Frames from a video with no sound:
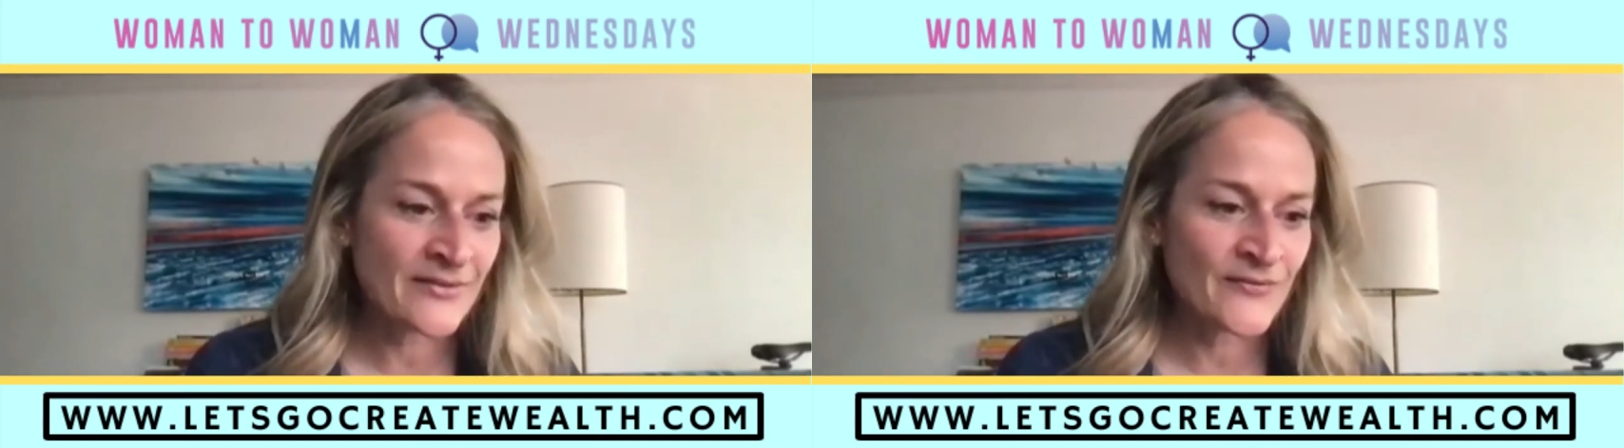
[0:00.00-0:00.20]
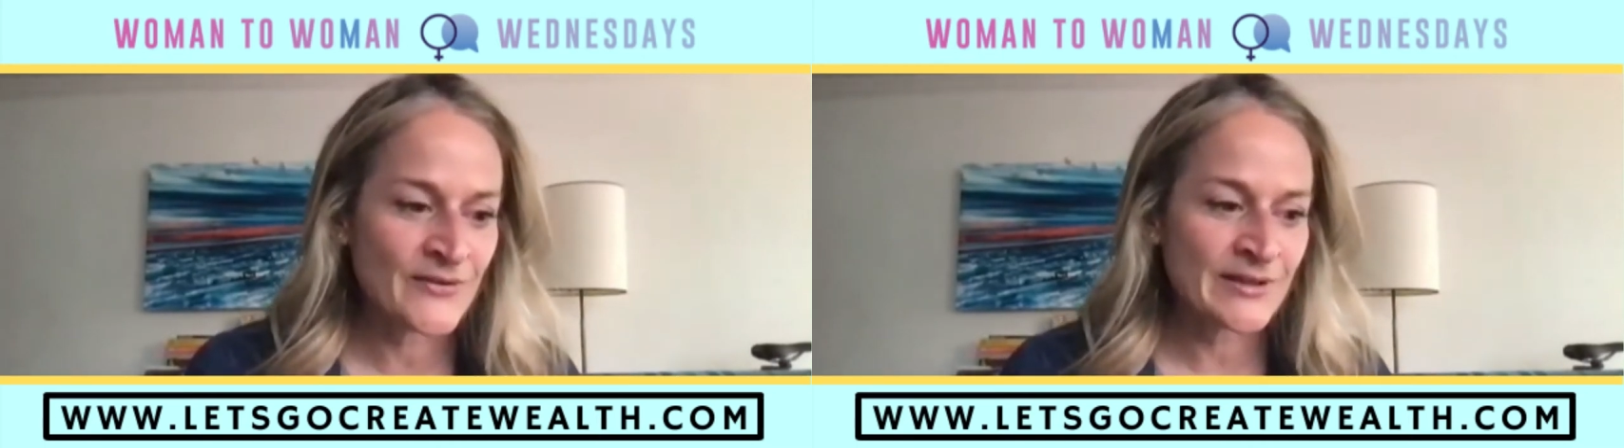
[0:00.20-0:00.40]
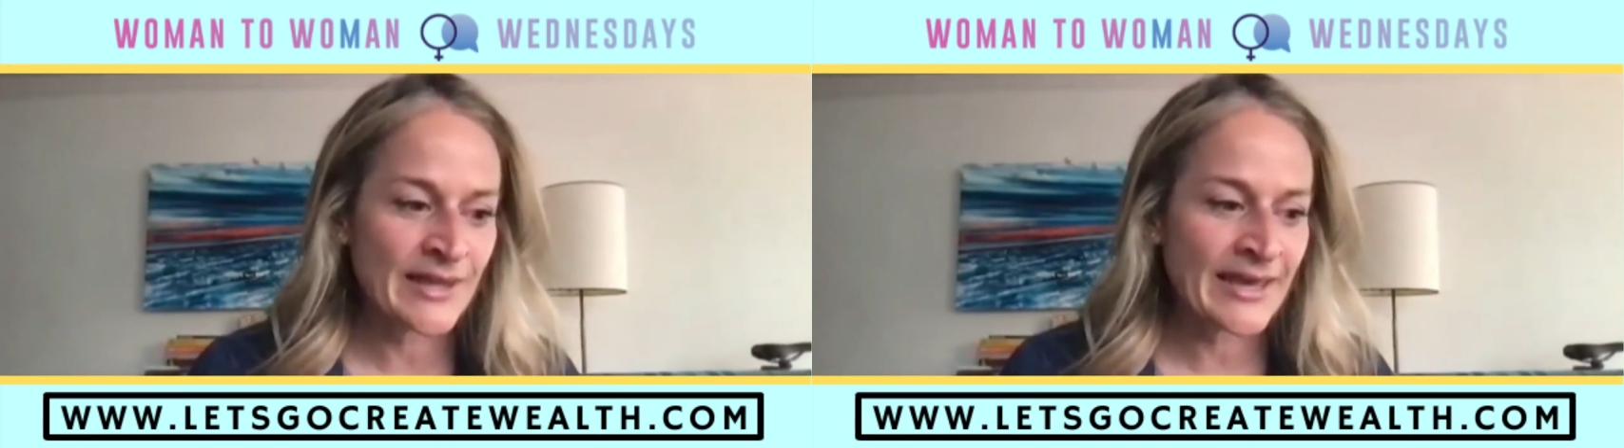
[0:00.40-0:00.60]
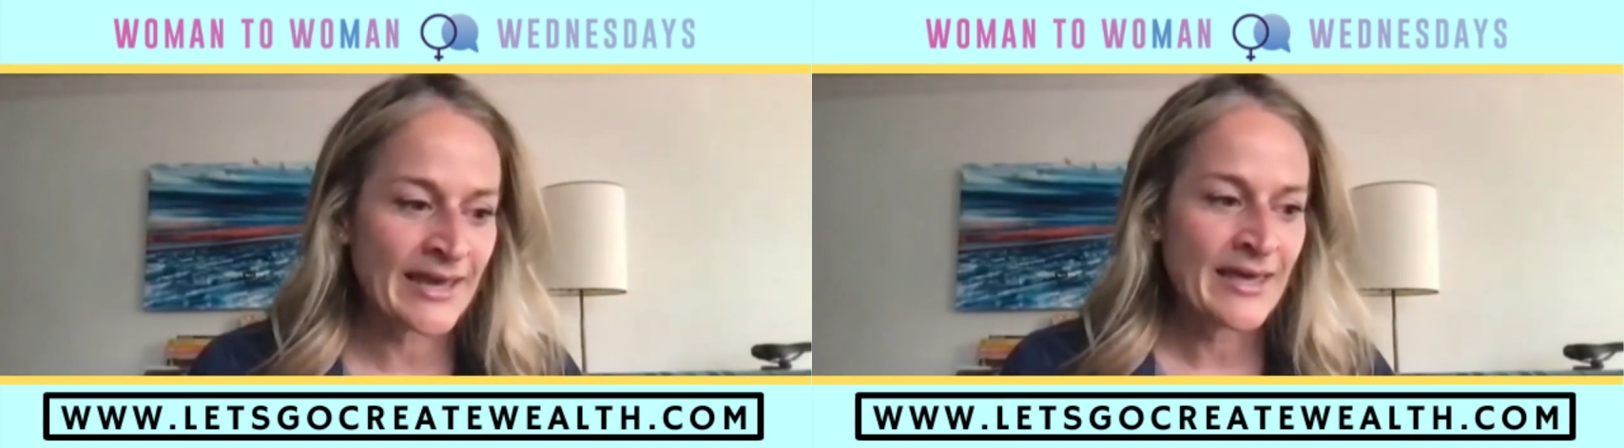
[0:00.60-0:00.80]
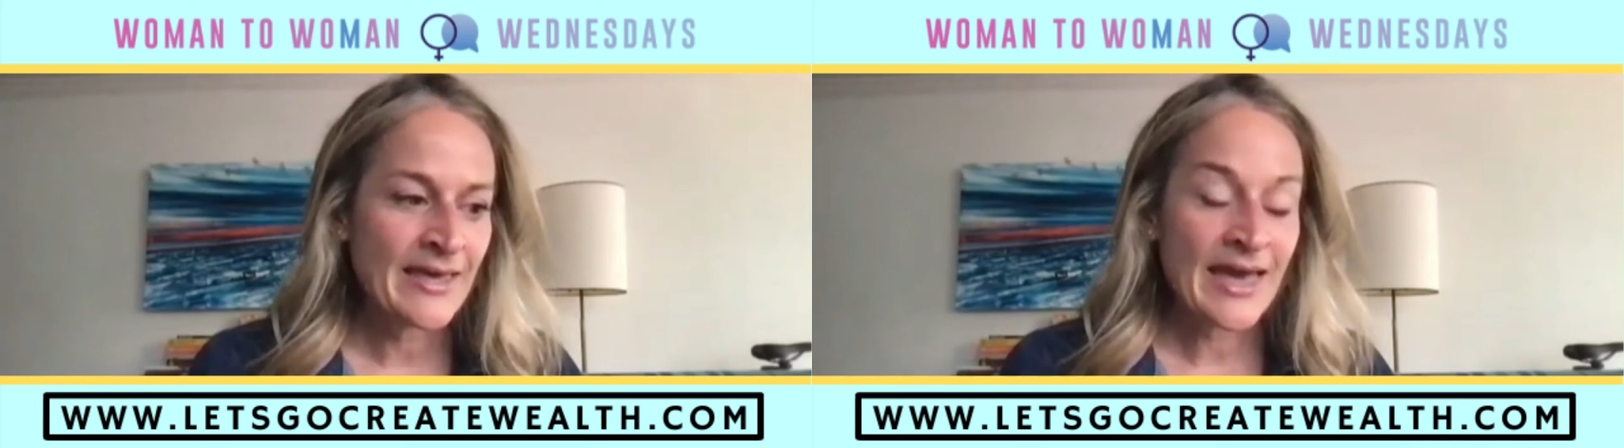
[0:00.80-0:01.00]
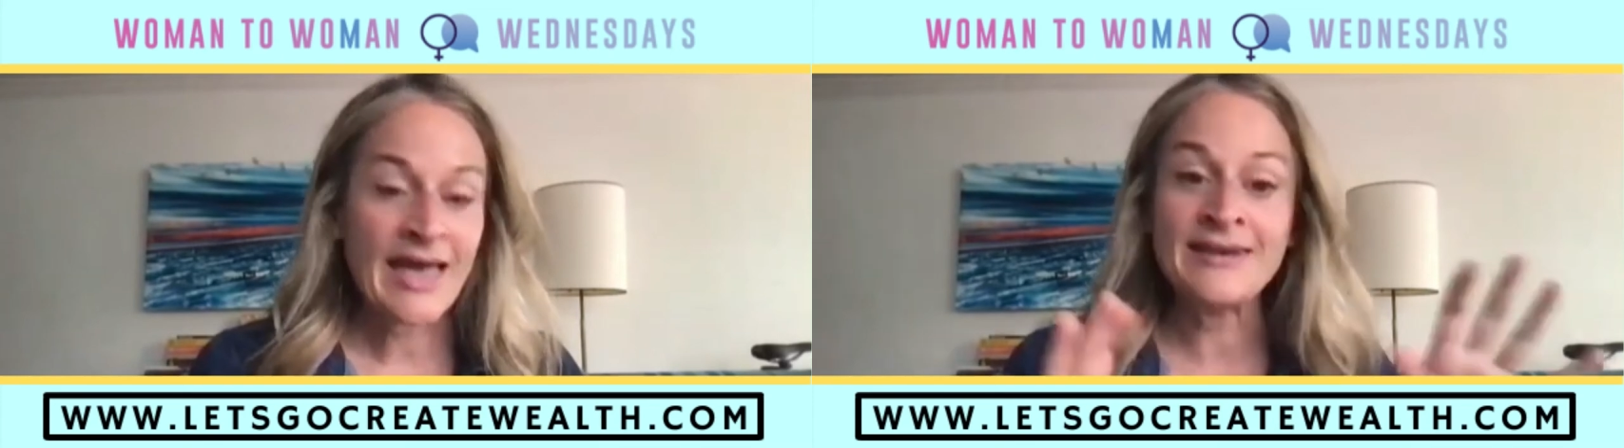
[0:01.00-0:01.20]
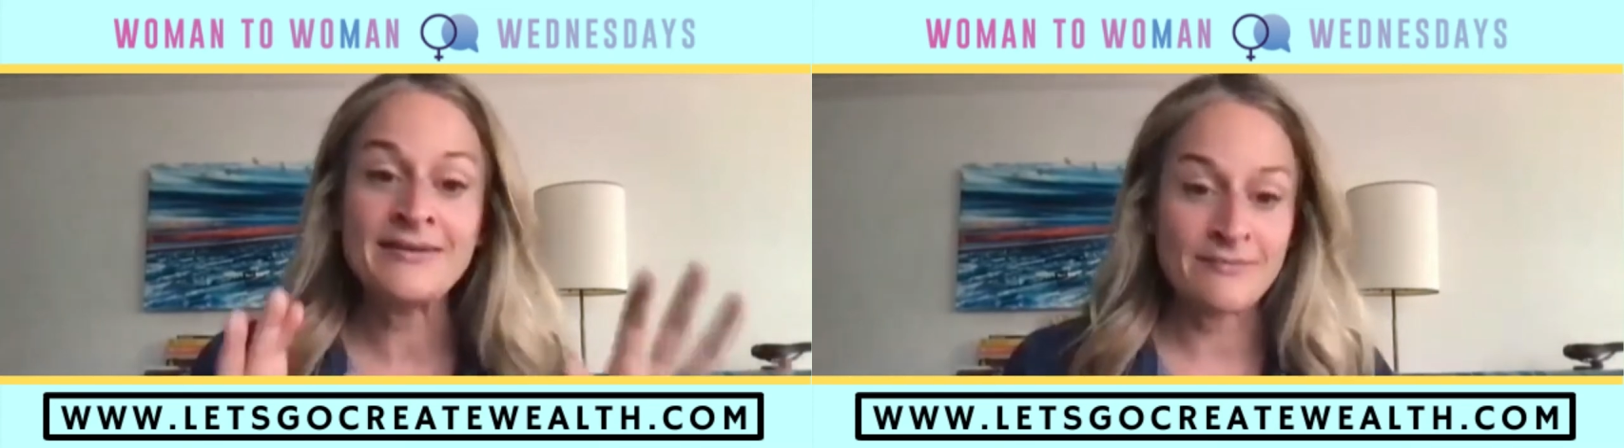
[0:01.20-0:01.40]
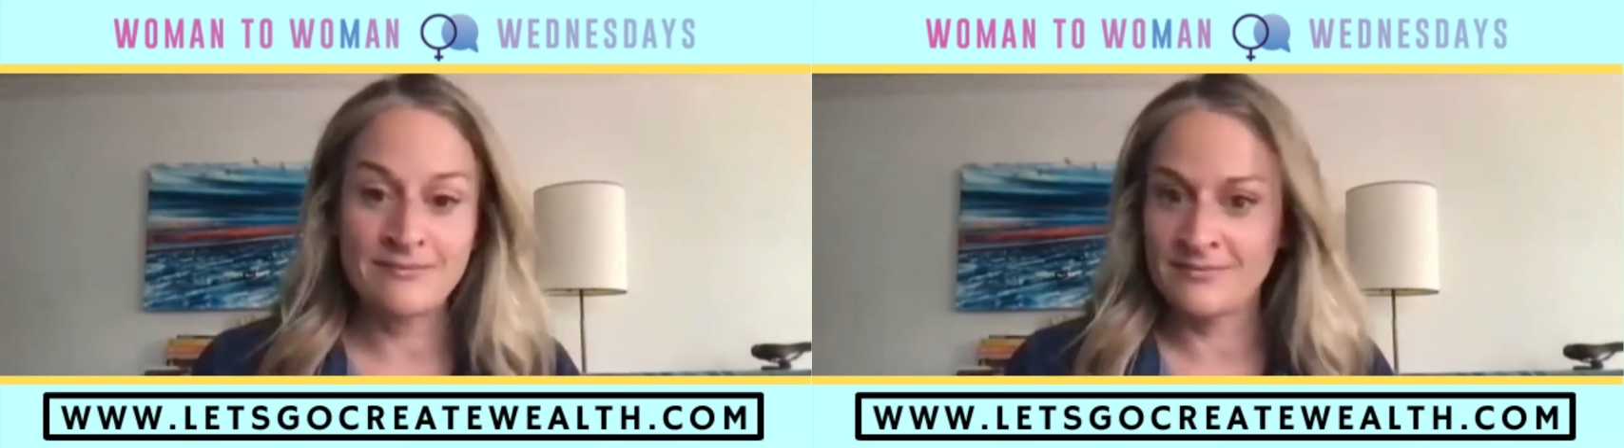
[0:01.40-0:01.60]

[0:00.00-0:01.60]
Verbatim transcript: I feel like, and